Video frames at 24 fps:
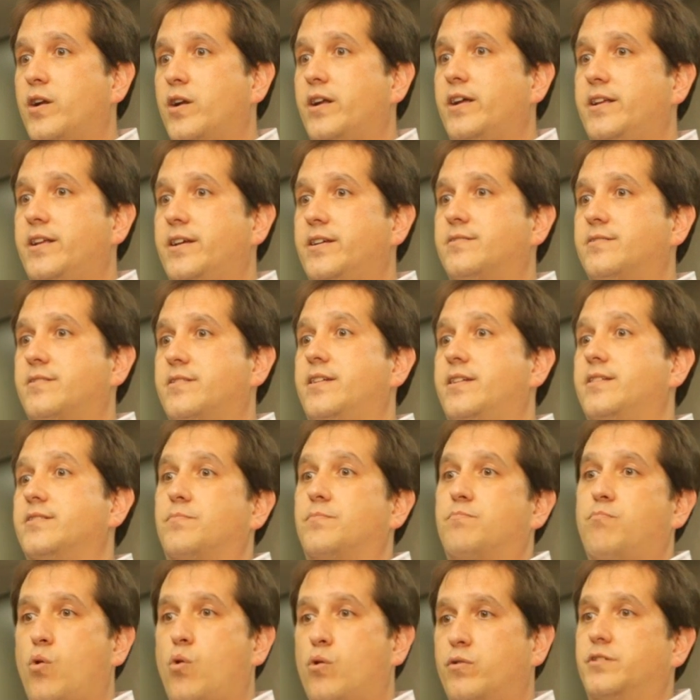what it is that is
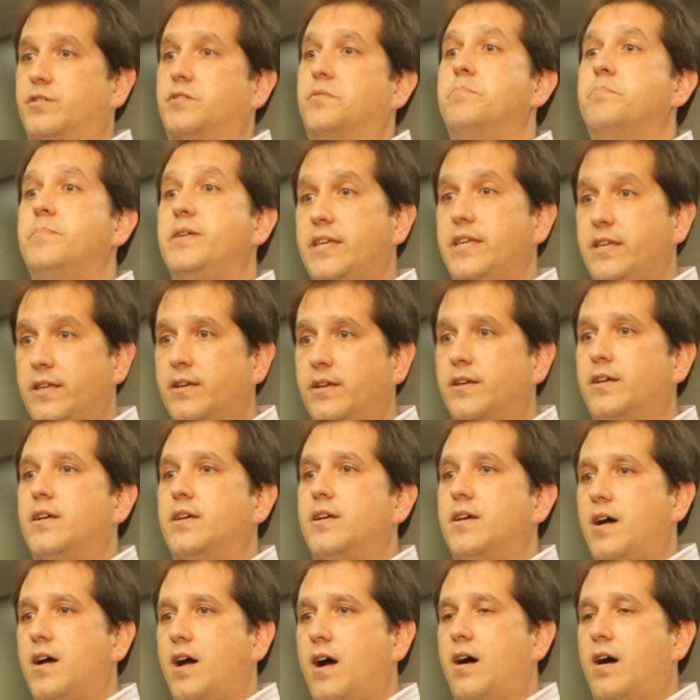important to
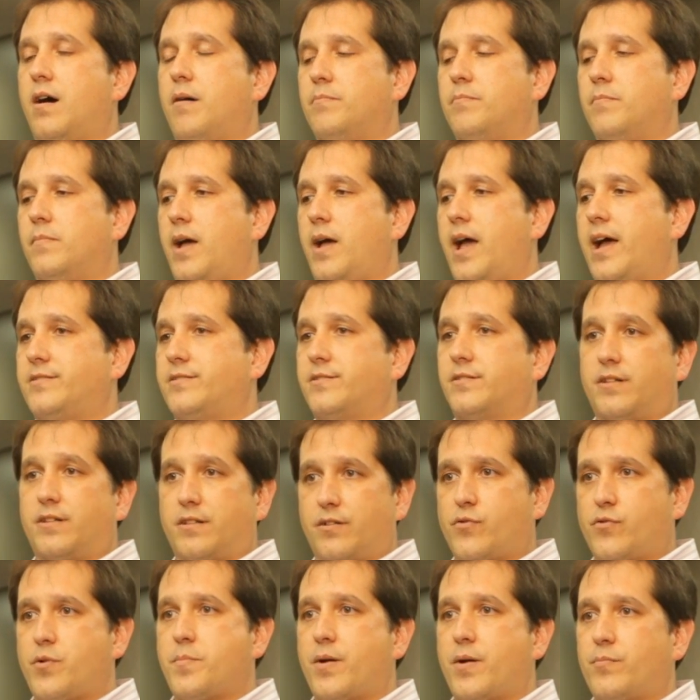me as a
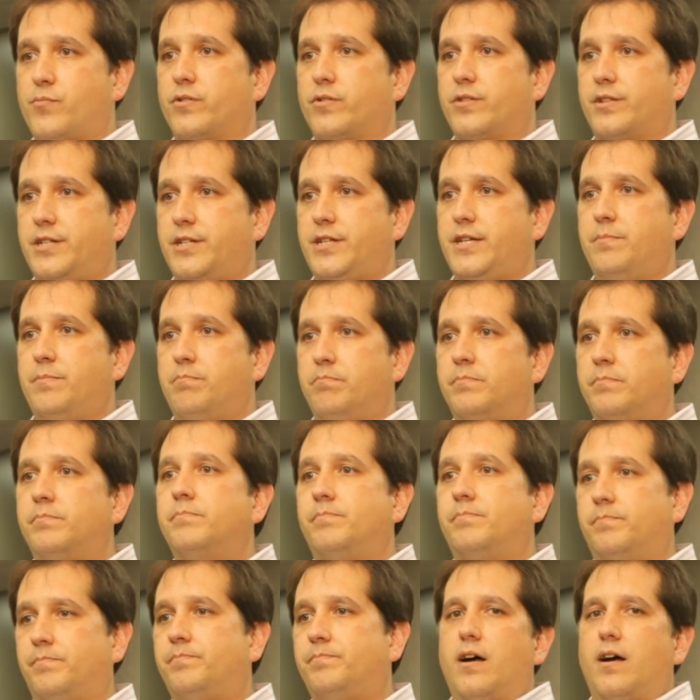delivery member of the team.
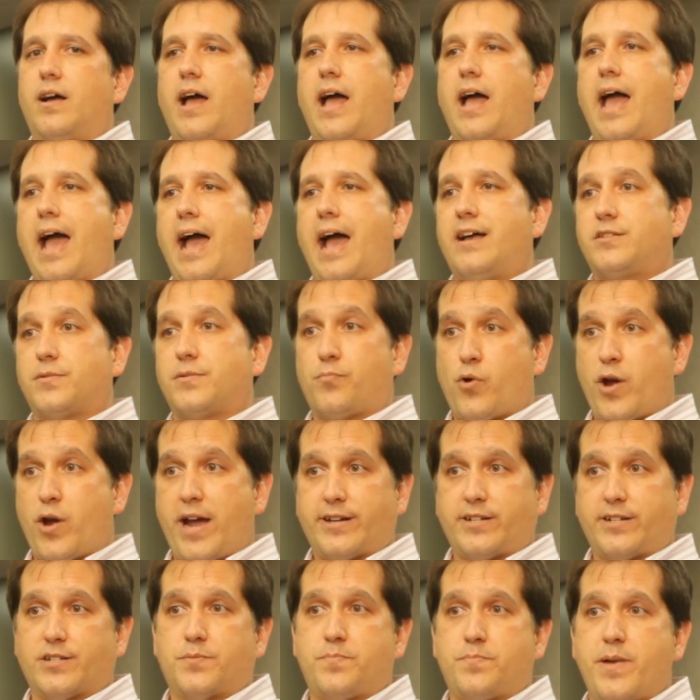As a
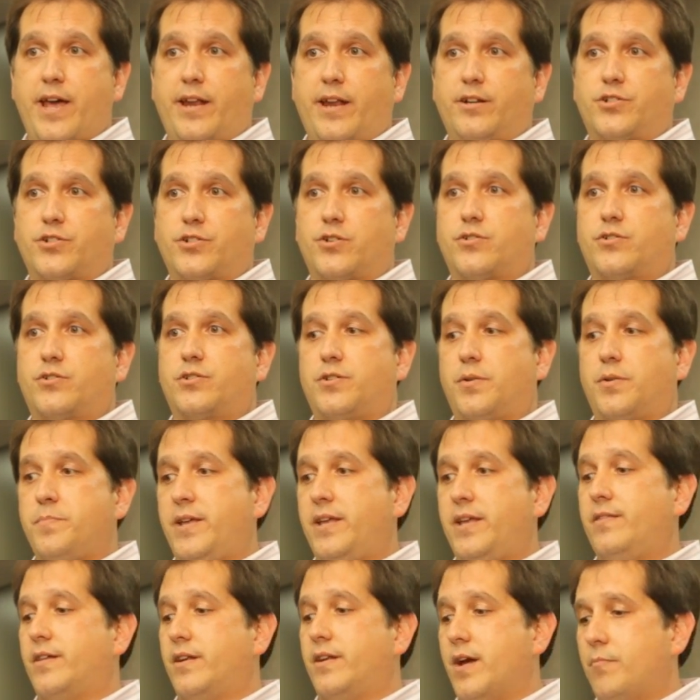practice manager, to
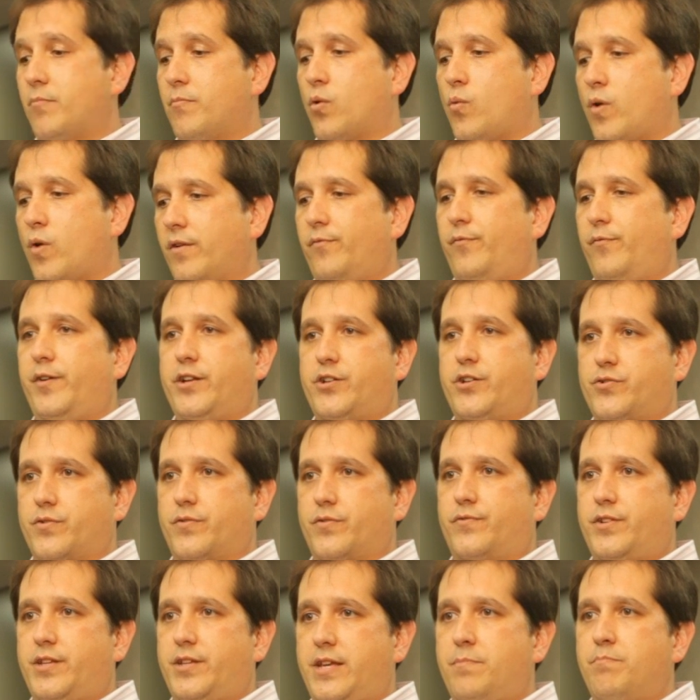me the number one feature
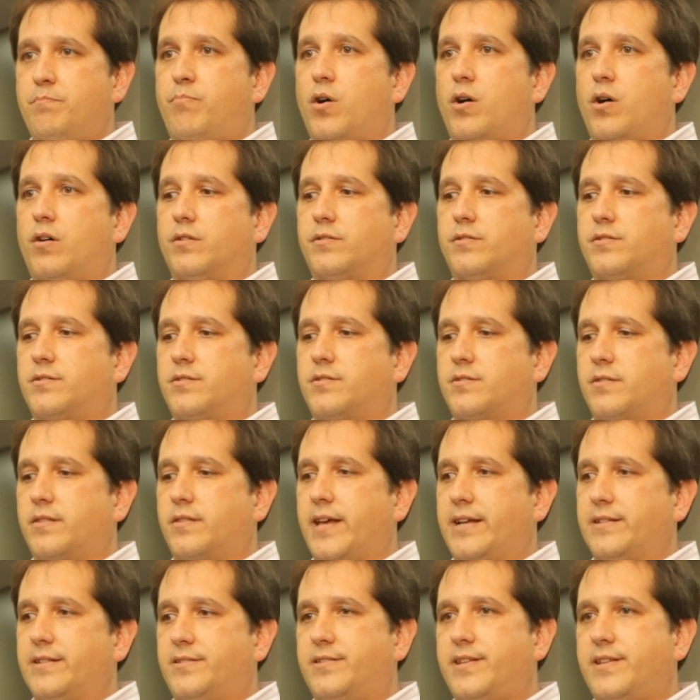of TeamPulse
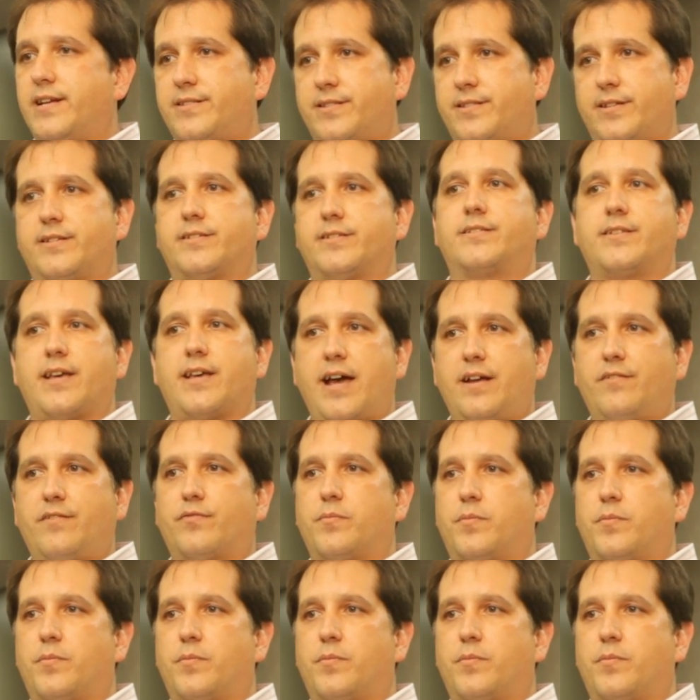that sets it aside